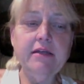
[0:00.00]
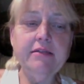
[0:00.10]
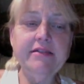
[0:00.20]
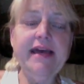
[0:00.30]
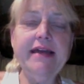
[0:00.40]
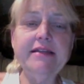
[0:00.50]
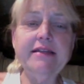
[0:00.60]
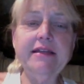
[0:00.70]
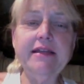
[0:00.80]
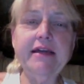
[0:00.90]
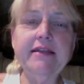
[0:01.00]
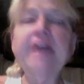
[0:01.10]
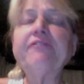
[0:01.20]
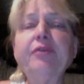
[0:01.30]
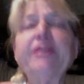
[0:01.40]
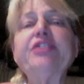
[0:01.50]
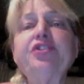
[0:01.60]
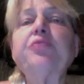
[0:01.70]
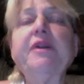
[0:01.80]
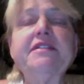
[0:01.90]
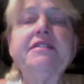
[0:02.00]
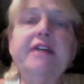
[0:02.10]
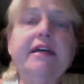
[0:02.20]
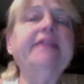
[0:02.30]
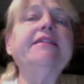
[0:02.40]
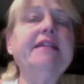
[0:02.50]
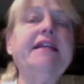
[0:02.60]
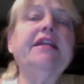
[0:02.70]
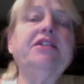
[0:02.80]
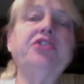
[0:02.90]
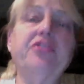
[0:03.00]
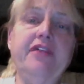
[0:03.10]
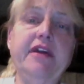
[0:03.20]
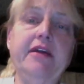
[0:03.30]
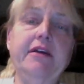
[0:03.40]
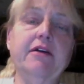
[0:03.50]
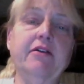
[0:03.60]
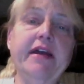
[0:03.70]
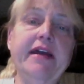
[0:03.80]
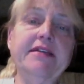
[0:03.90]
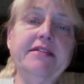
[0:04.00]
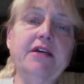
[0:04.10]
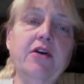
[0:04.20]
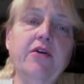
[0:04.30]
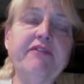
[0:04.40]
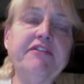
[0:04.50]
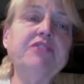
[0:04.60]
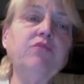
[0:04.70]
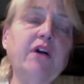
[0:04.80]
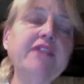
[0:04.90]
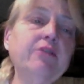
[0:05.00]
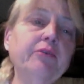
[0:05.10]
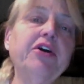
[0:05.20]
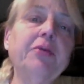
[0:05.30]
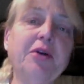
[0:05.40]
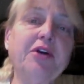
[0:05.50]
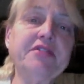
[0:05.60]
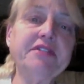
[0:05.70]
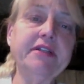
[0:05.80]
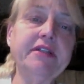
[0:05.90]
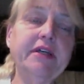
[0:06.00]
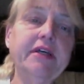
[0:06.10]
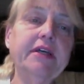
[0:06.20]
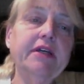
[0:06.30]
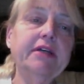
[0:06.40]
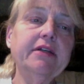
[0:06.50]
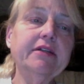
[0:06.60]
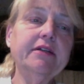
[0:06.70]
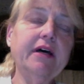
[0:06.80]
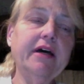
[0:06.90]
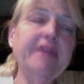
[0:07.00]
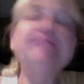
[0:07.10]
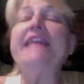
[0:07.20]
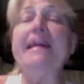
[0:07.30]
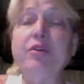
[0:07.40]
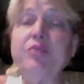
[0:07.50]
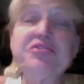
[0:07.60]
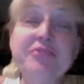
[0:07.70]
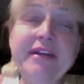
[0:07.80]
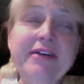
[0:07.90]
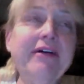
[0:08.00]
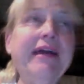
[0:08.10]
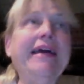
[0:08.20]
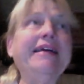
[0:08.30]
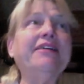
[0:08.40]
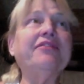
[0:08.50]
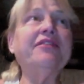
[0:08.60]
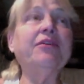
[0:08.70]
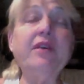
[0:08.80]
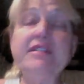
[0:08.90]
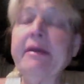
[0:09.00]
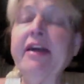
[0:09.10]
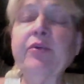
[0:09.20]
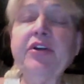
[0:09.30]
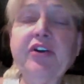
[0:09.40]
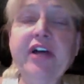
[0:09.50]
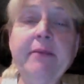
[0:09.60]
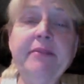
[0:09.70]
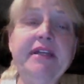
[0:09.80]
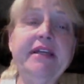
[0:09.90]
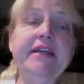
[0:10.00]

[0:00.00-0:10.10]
that enough research wasn't done into each thing. Okay, so if this was a real person, if Sammy was real, and if it was about a real company,